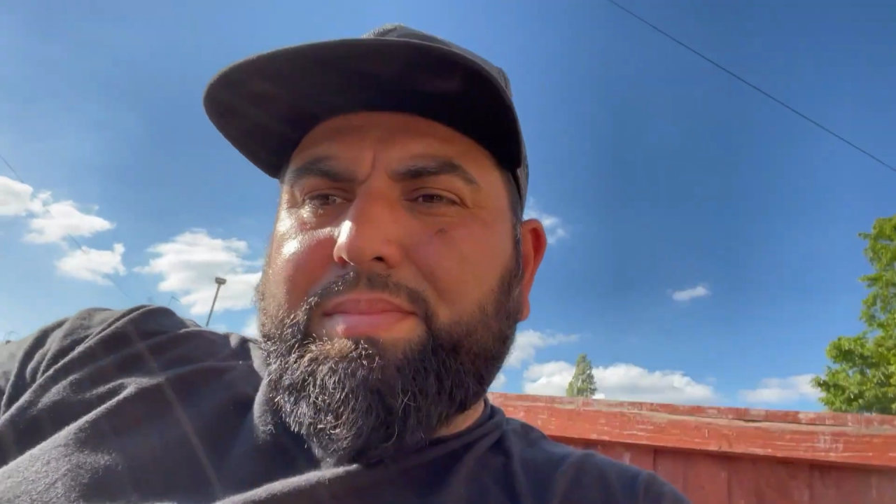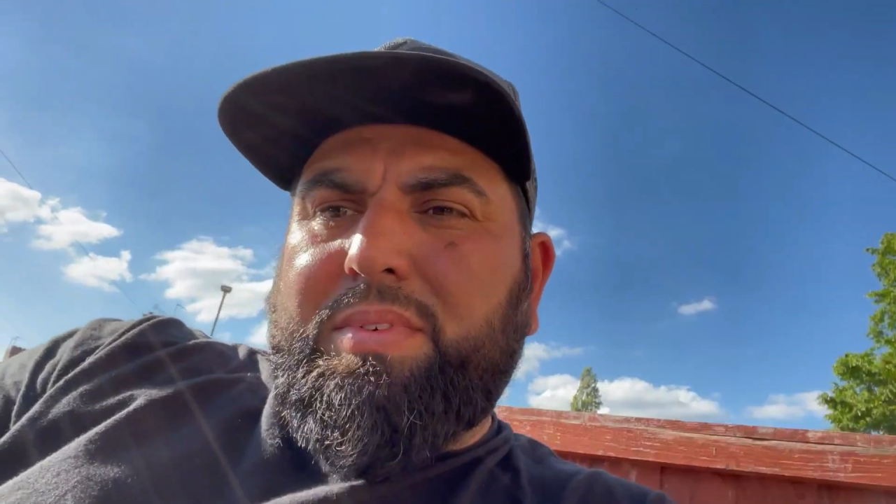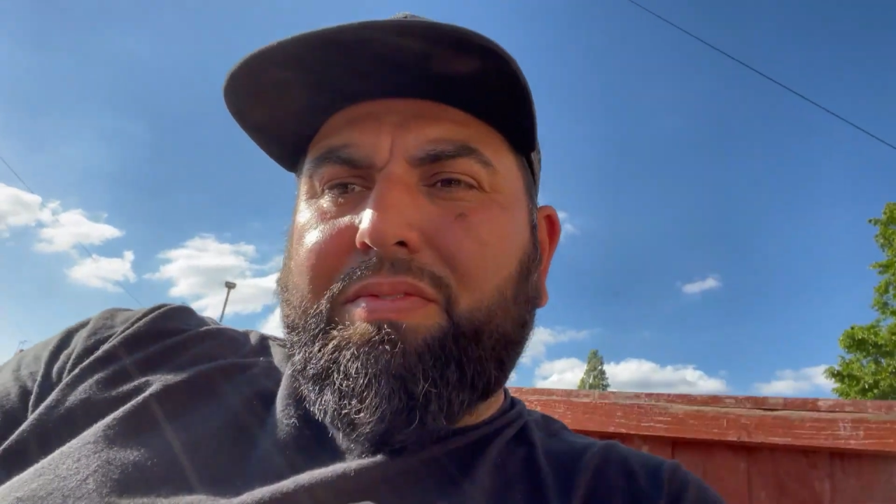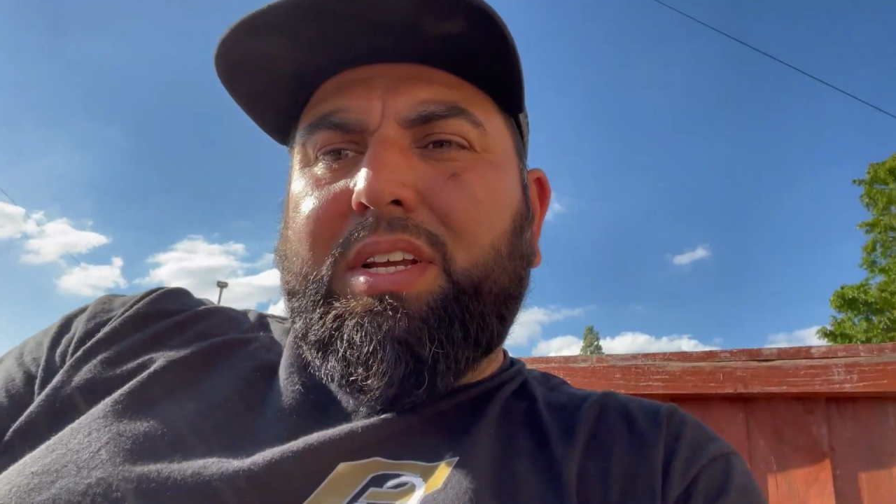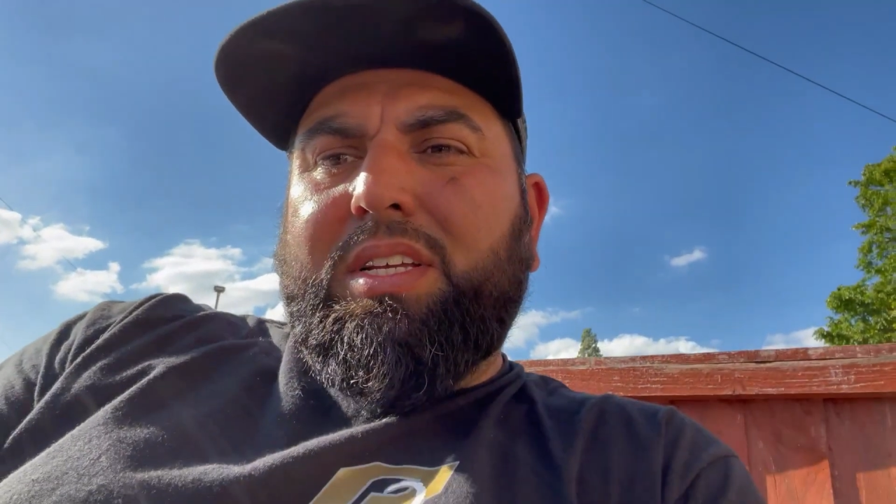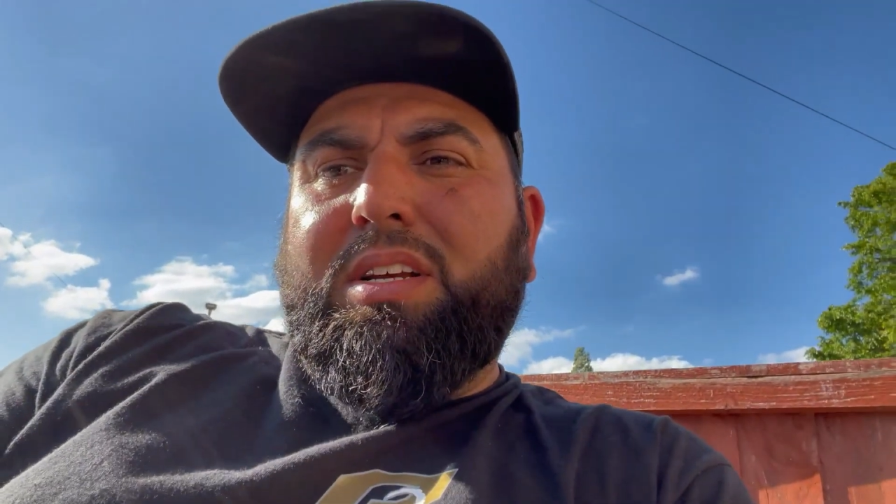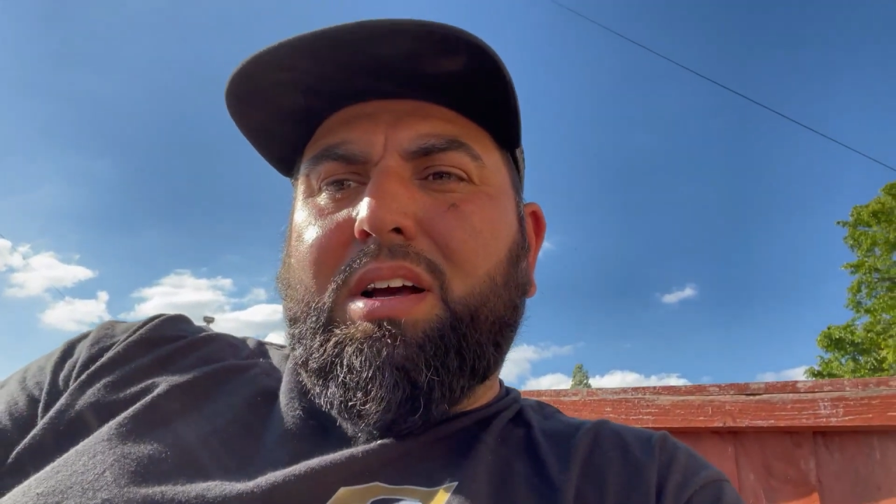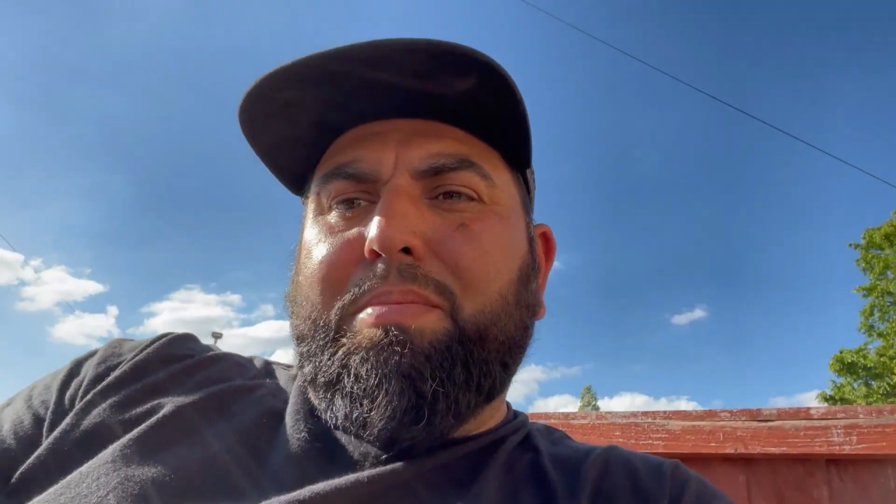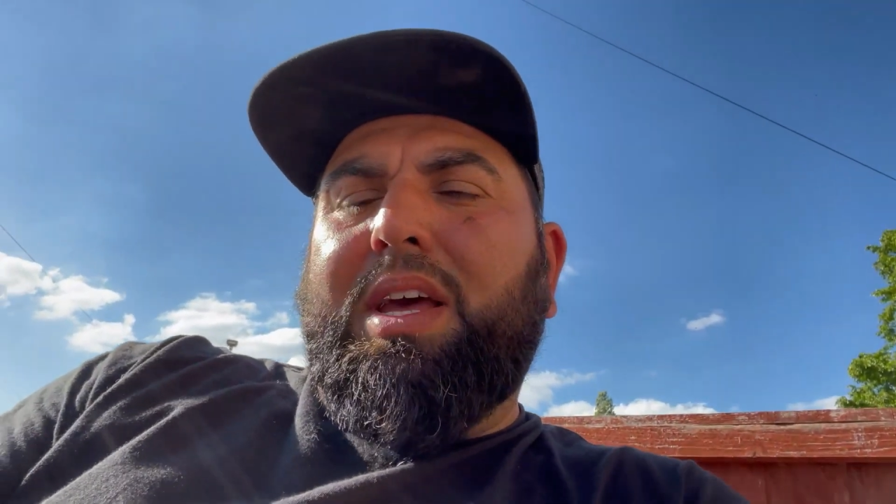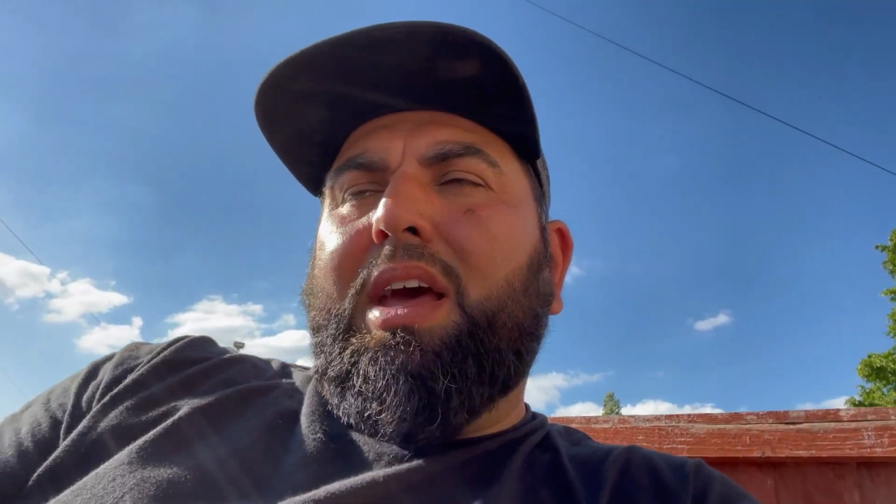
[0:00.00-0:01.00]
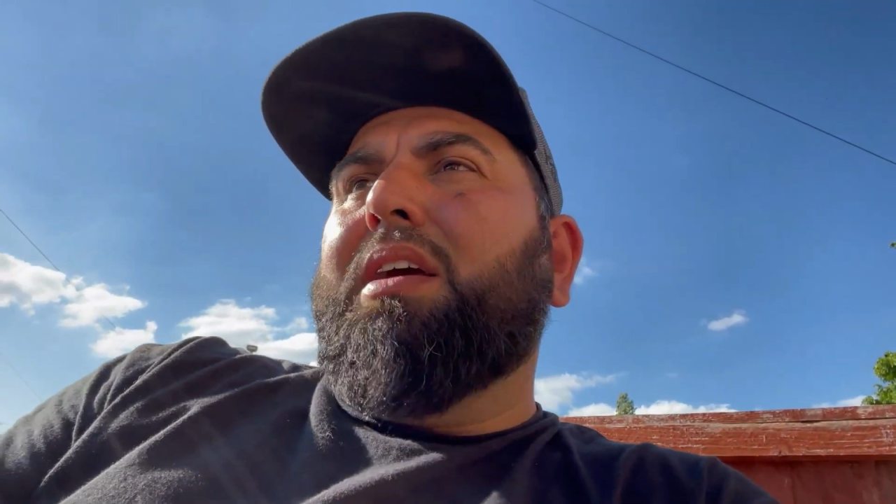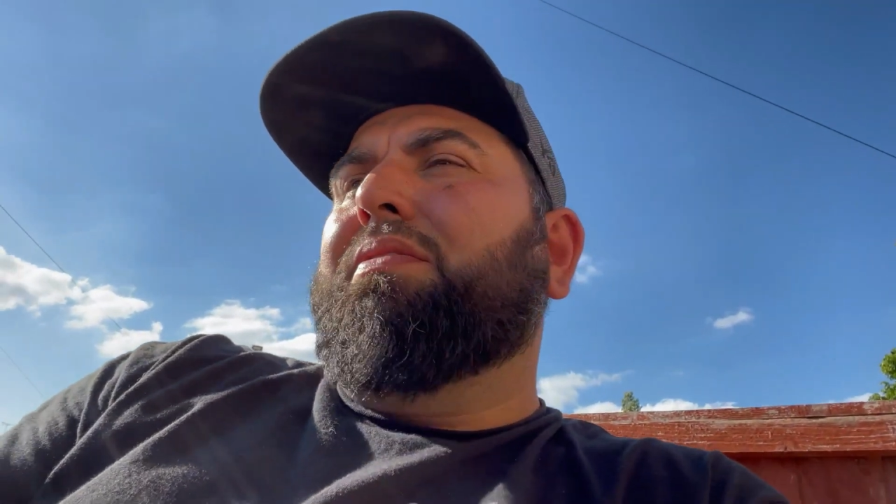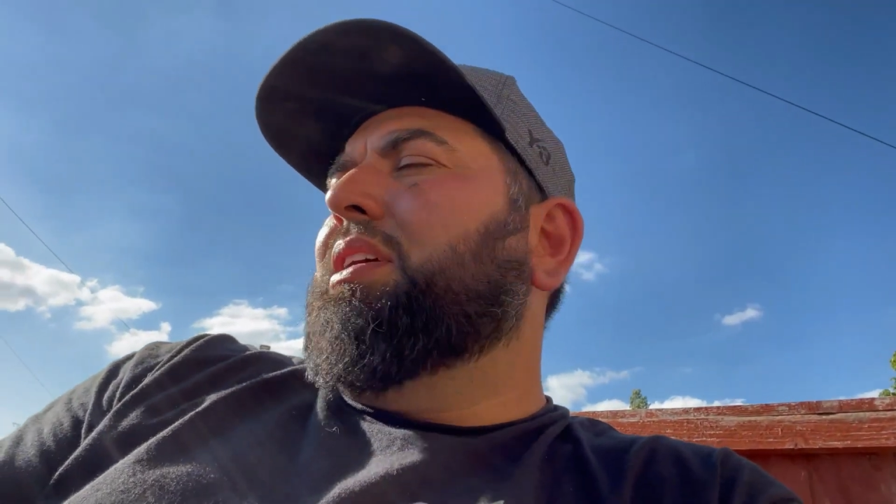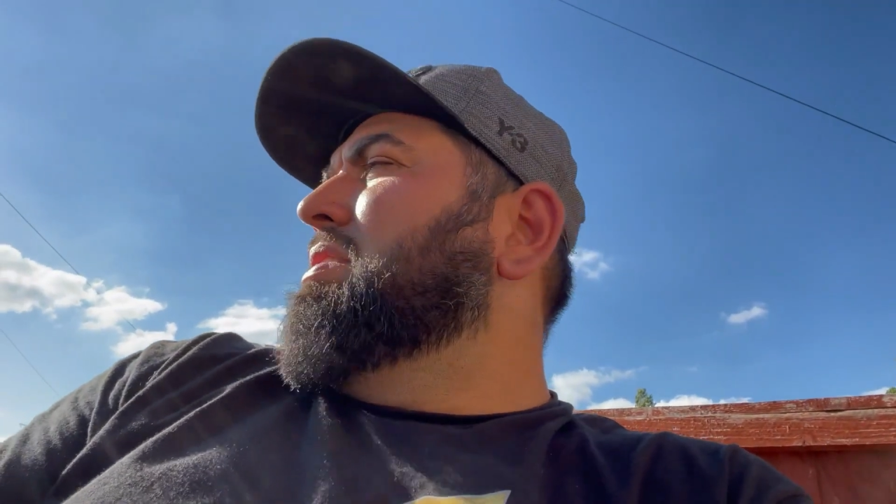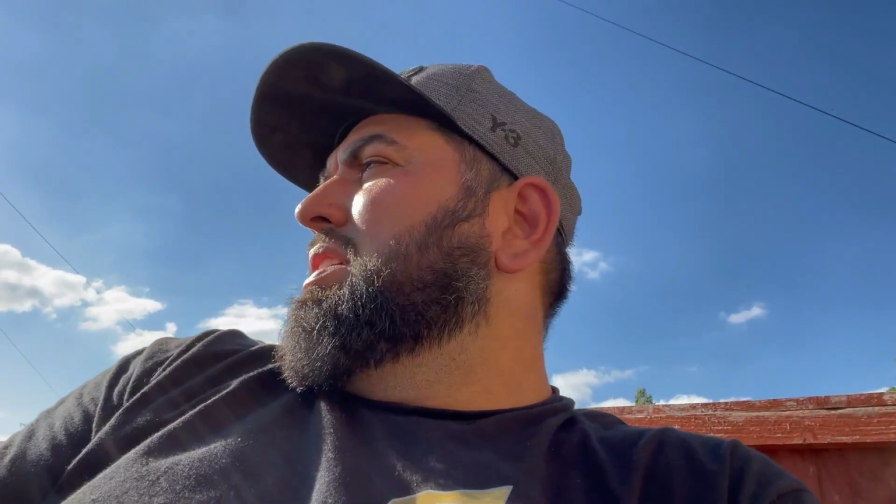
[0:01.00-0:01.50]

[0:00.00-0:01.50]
I think he's got a bit of hay fever